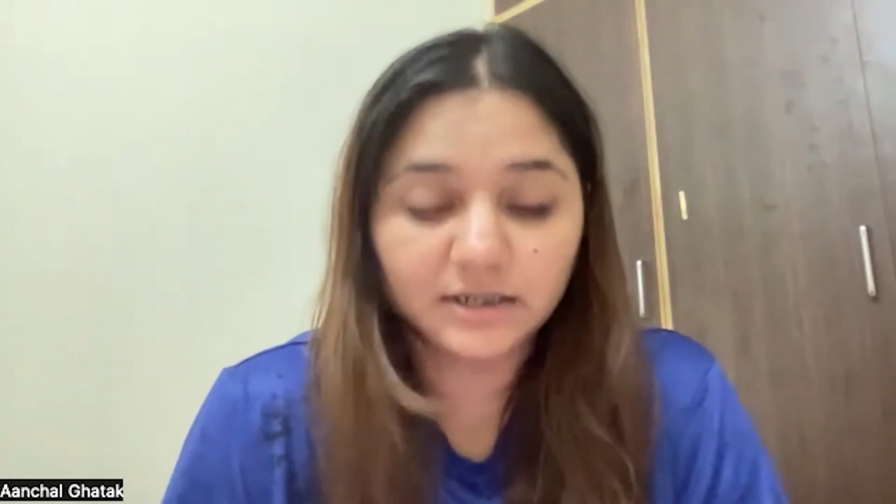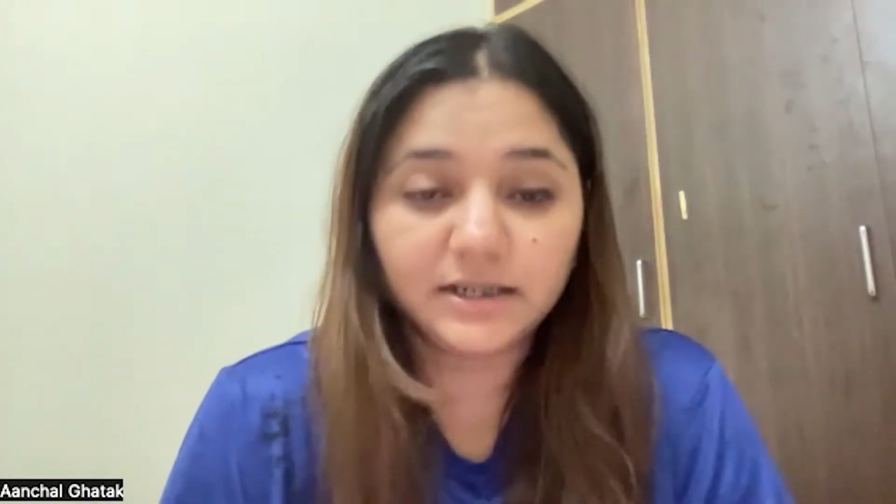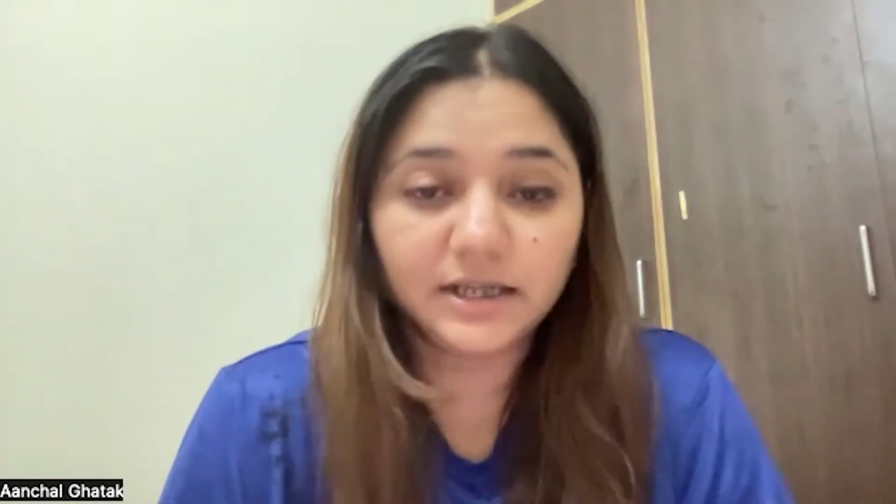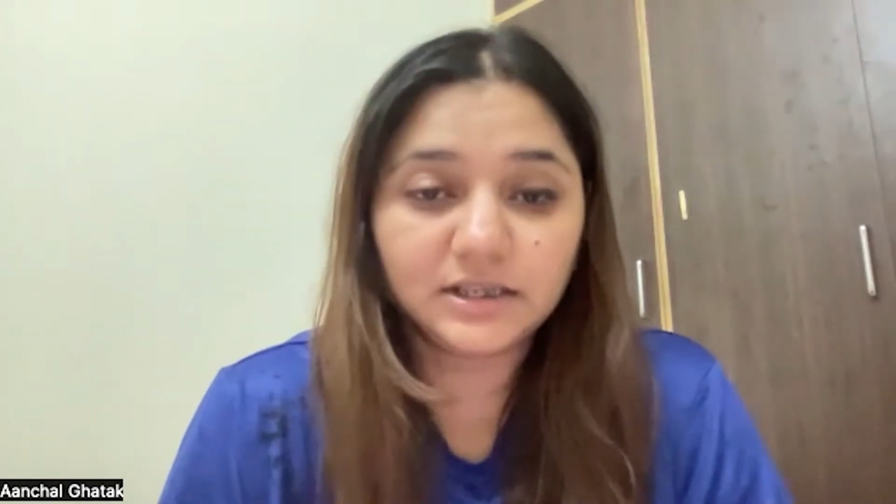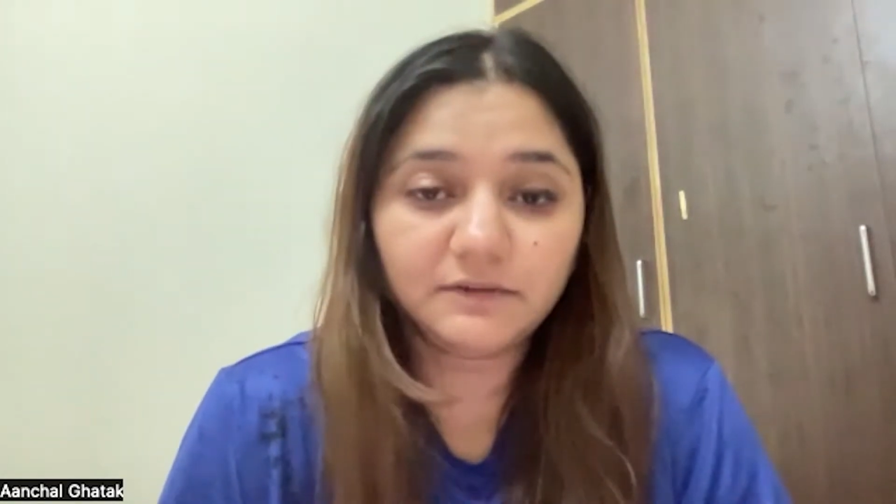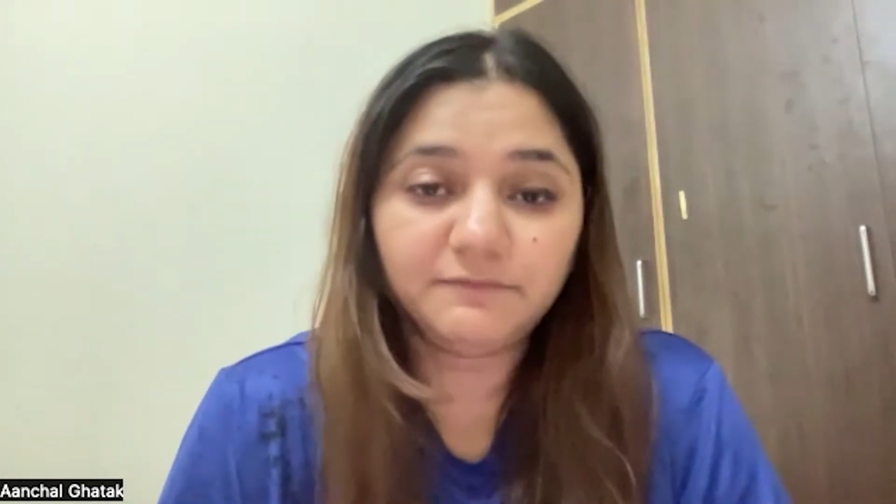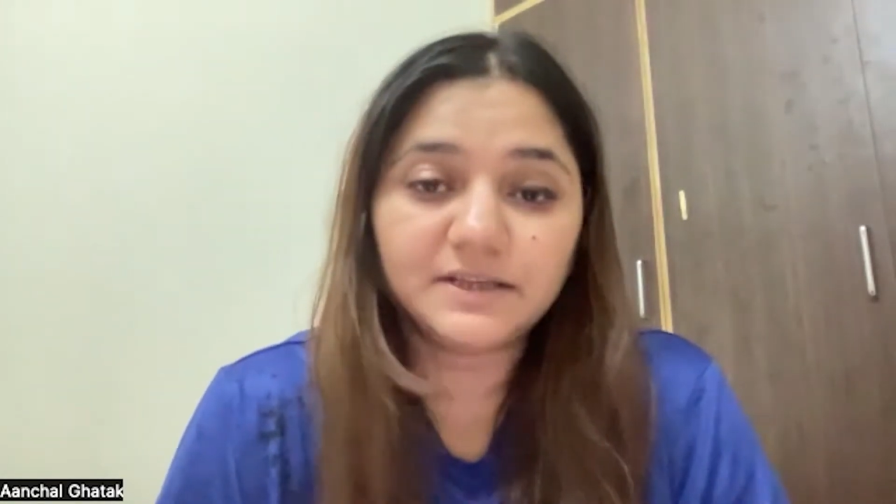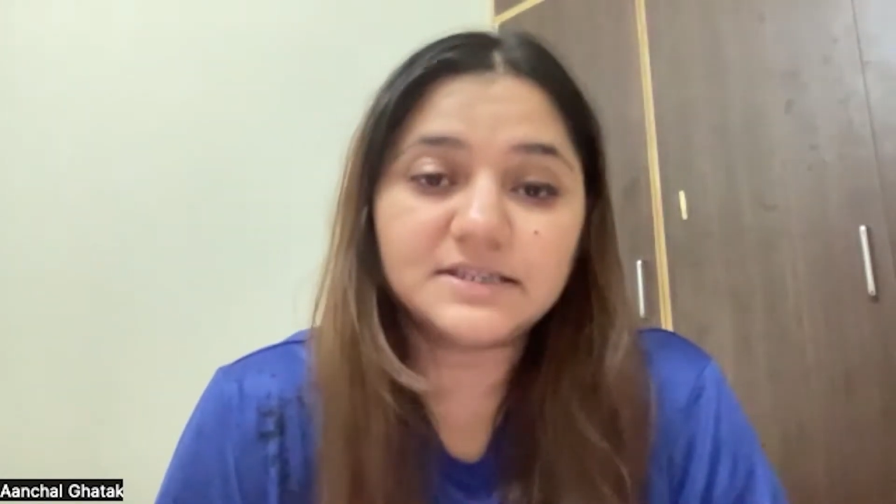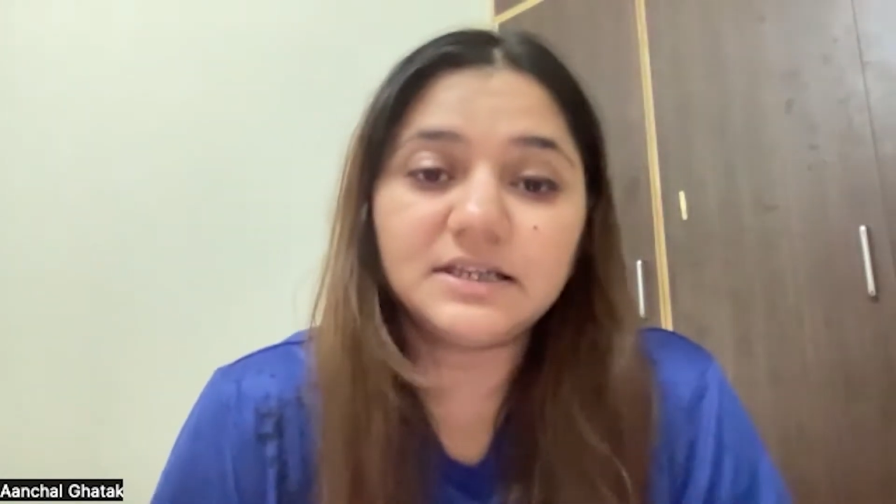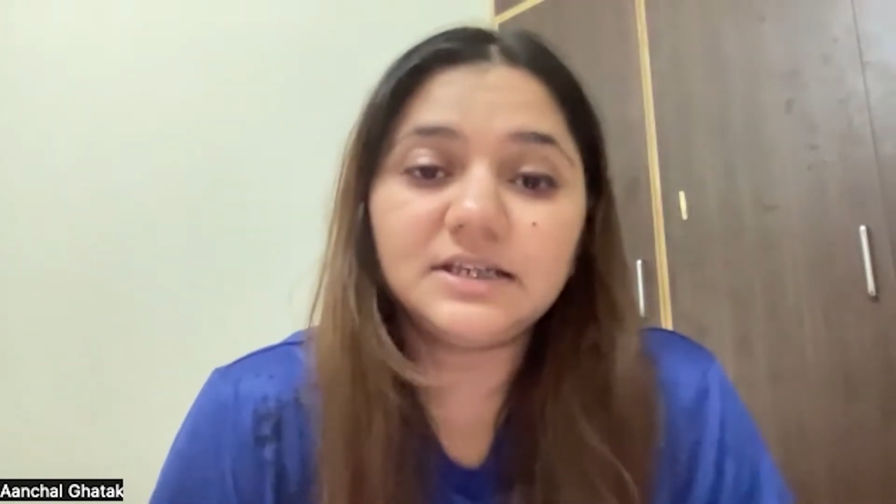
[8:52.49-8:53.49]
get the
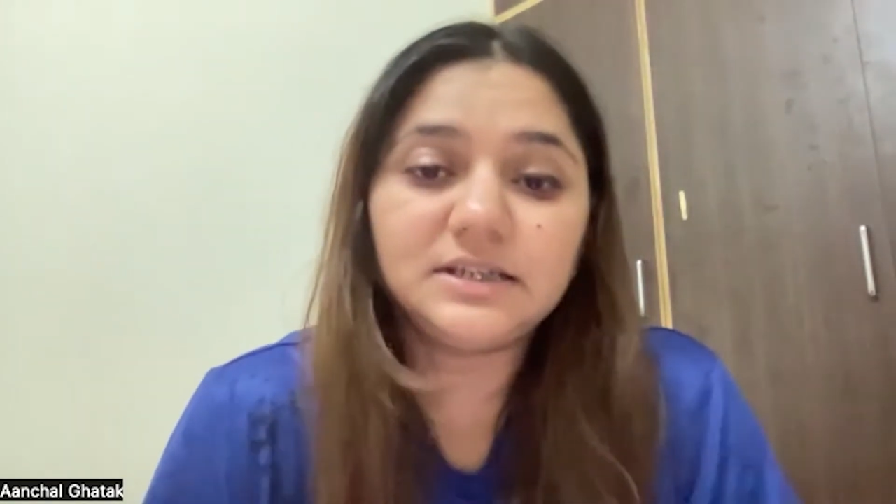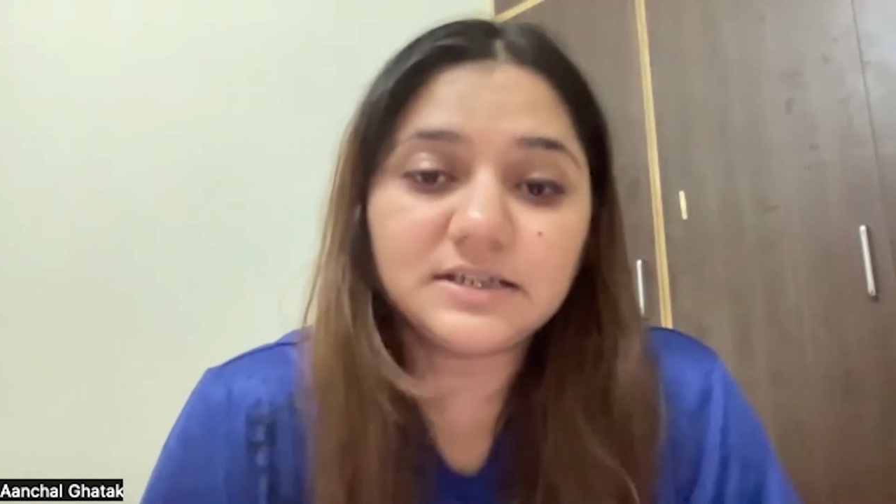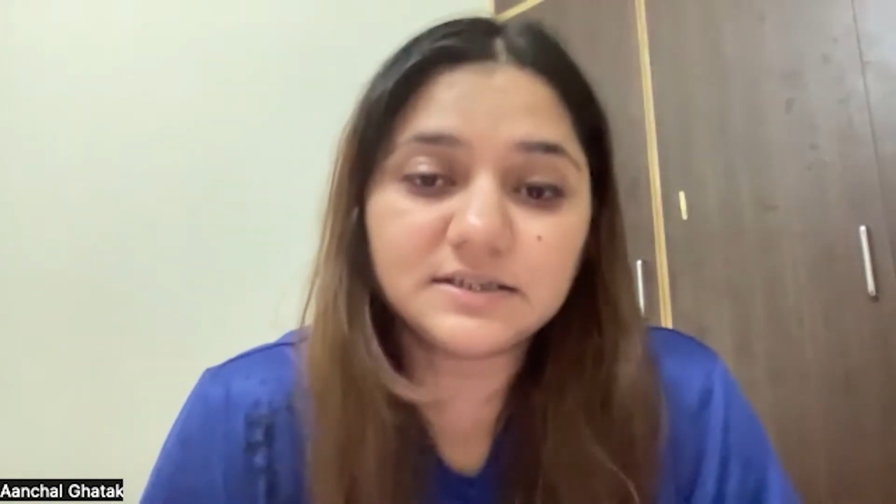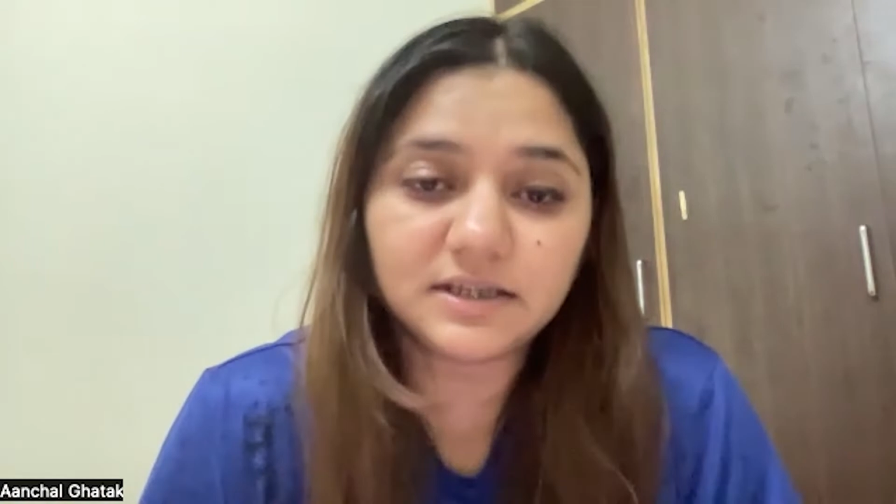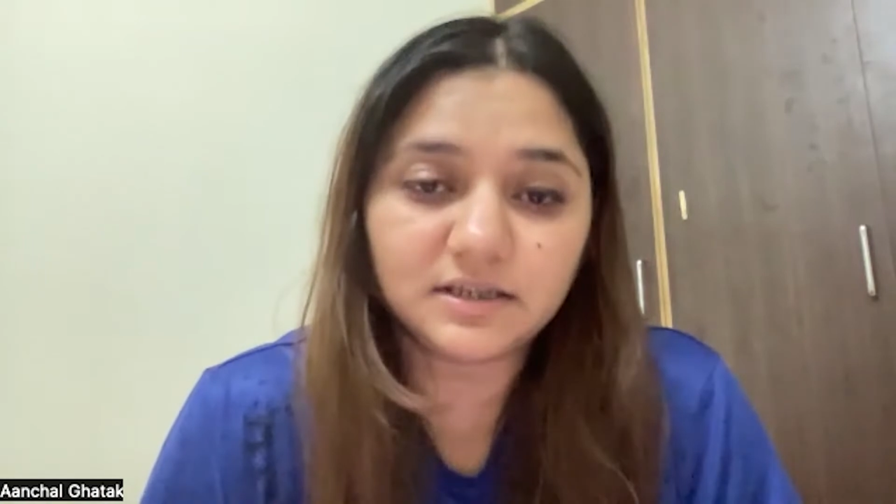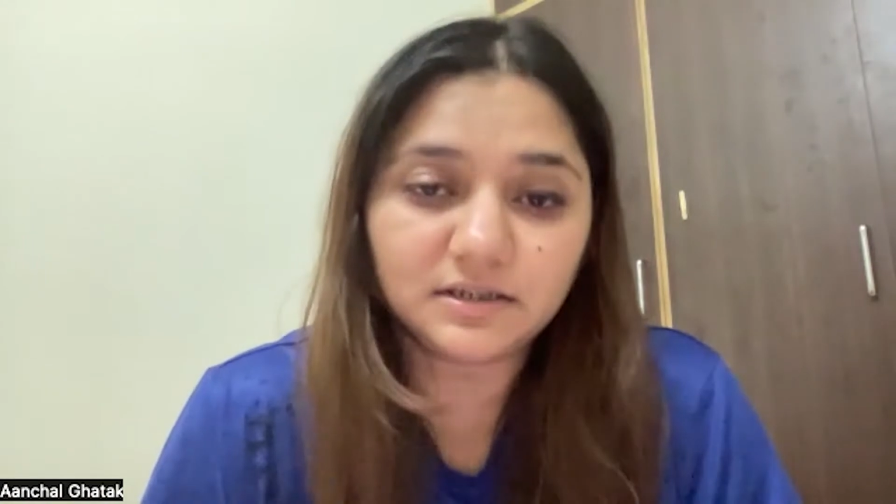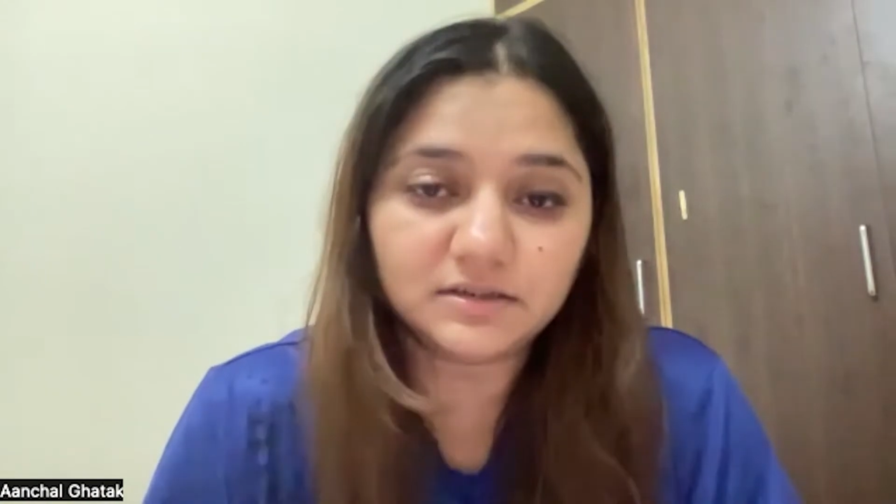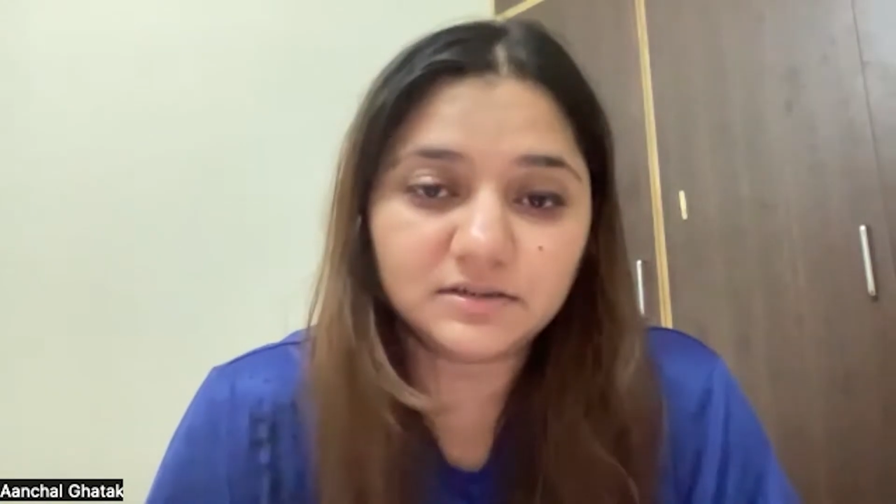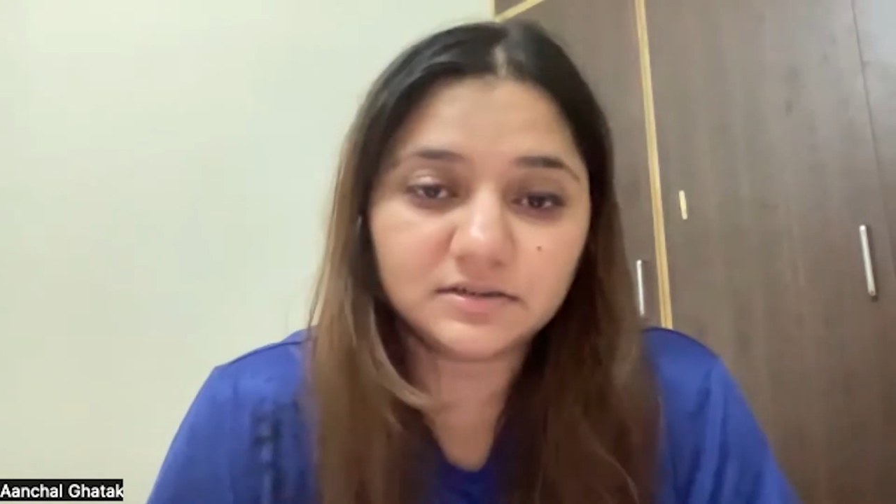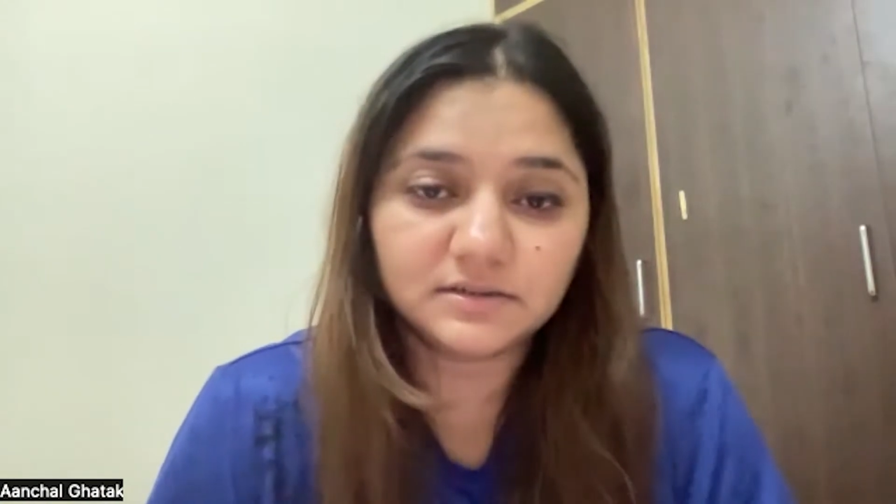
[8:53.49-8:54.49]
facilities they need?